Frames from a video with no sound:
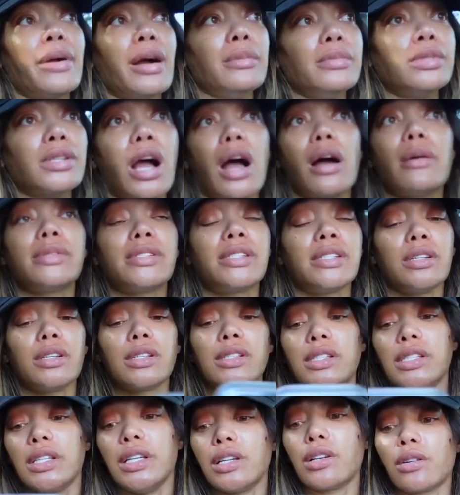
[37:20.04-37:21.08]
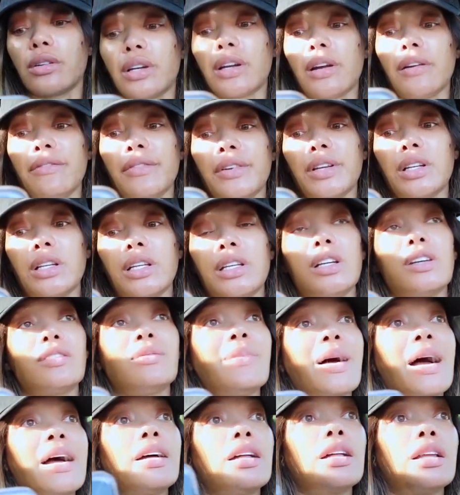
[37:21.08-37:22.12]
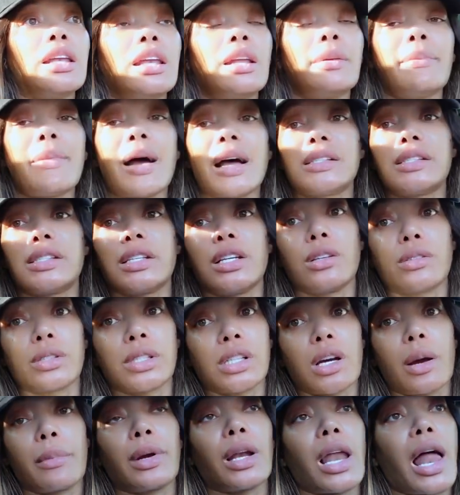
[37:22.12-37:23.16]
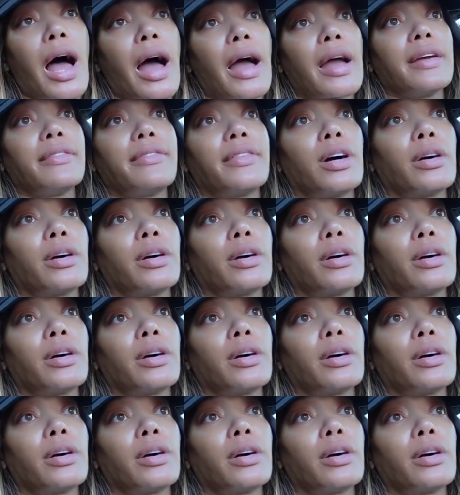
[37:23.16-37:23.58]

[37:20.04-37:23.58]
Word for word: I'm, I'm still single, and I'm finna live my my single summer life,